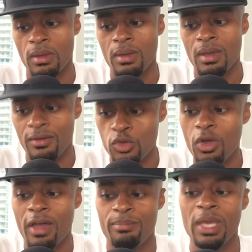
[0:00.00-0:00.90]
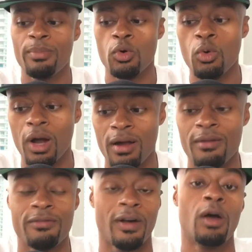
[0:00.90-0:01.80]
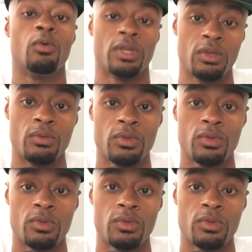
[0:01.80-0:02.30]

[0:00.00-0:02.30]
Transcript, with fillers: If you have people who are following you,